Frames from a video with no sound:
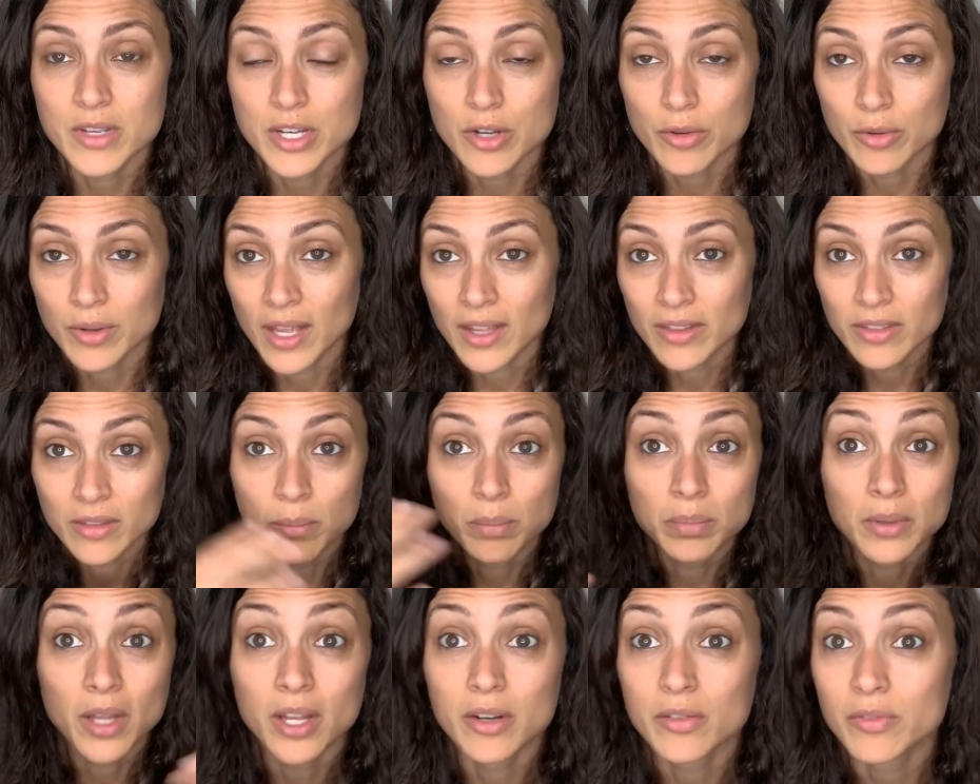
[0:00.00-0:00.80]
get the
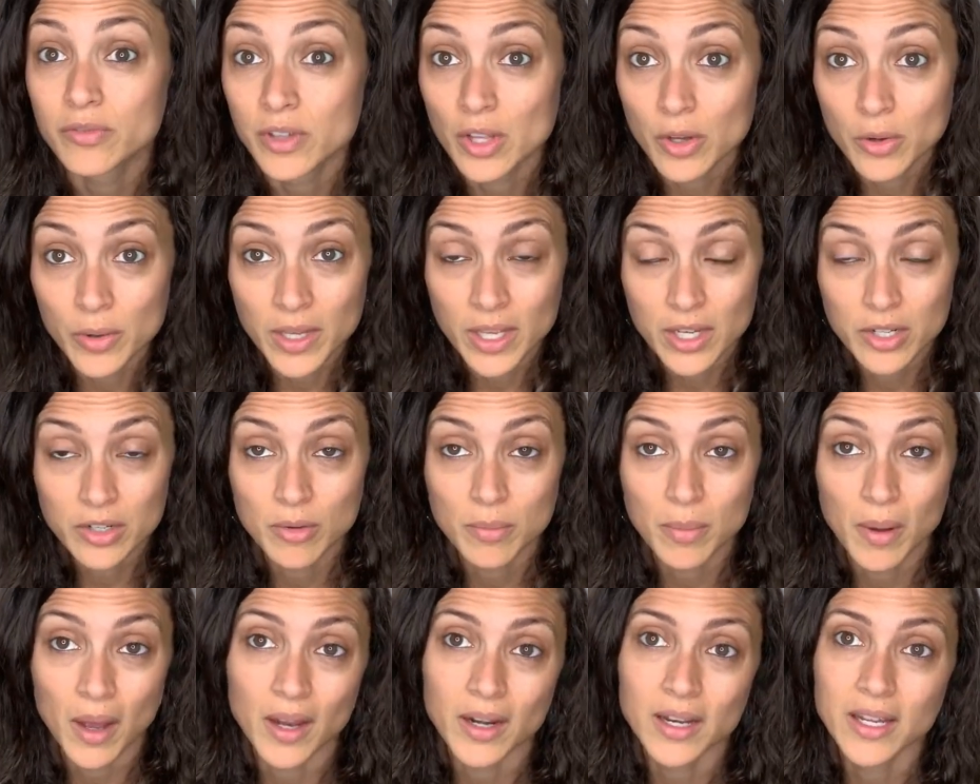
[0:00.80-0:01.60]
blood flowing in your
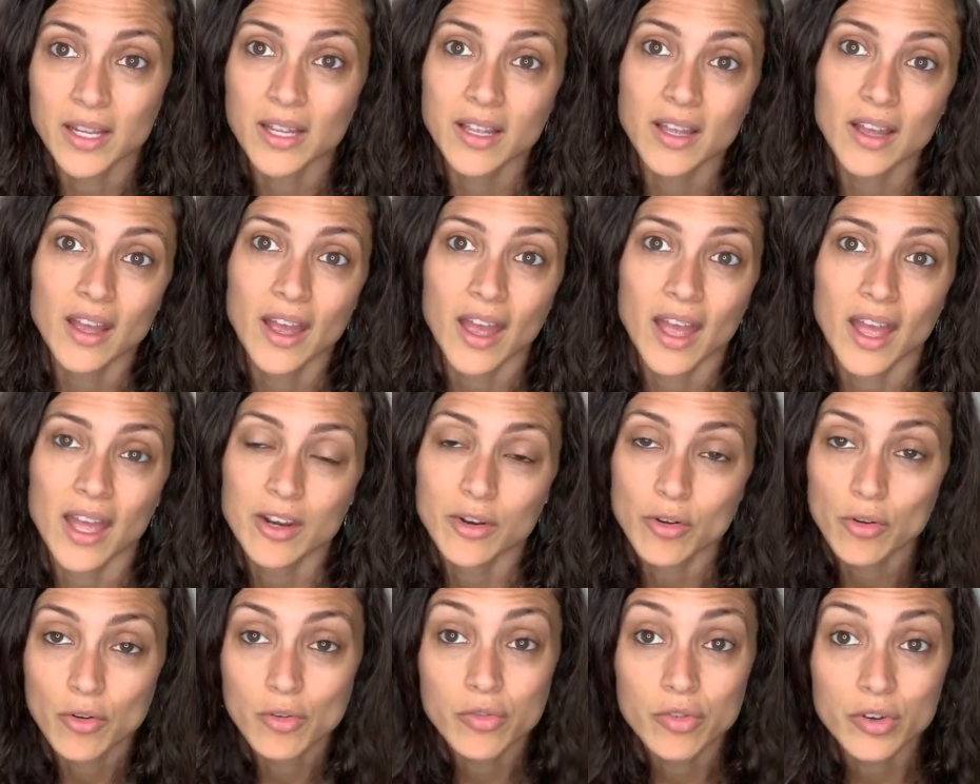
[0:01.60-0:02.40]
body. And
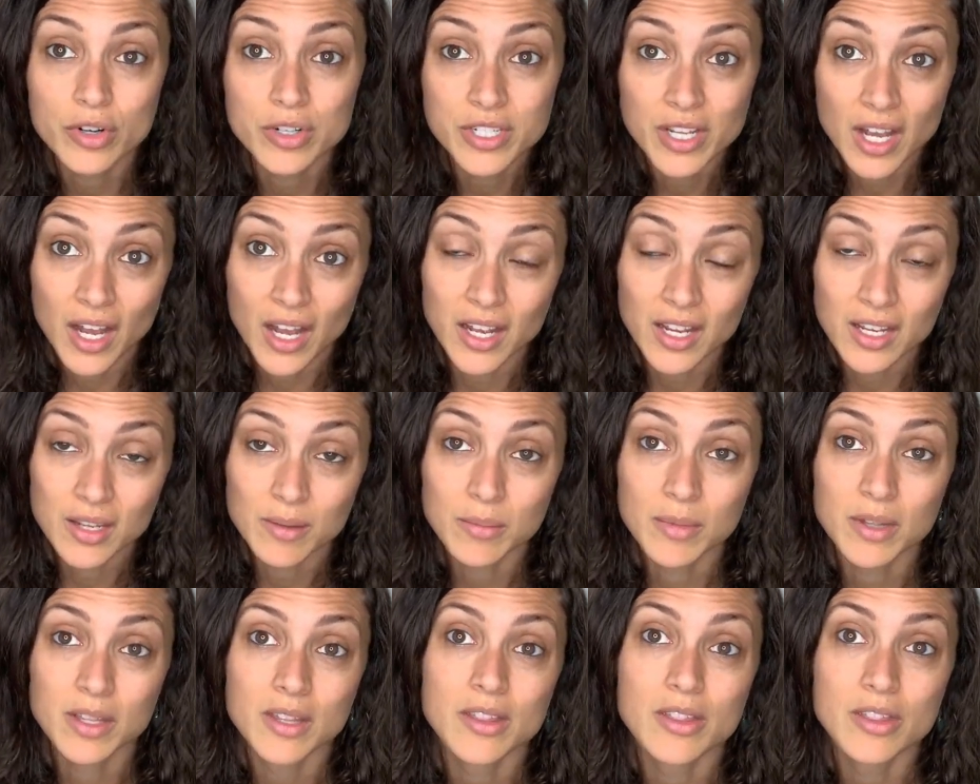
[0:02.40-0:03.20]
over time,